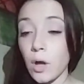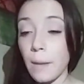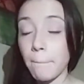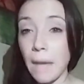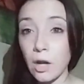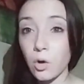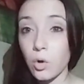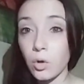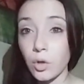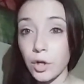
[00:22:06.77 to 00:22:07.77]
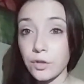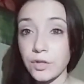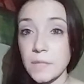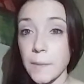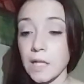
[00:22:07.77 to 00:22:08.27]
a medical alert or
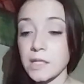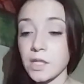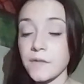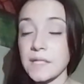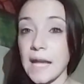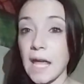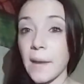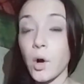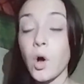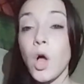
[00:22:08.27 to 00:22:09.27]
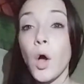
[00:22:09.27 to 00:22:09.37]
response service animal,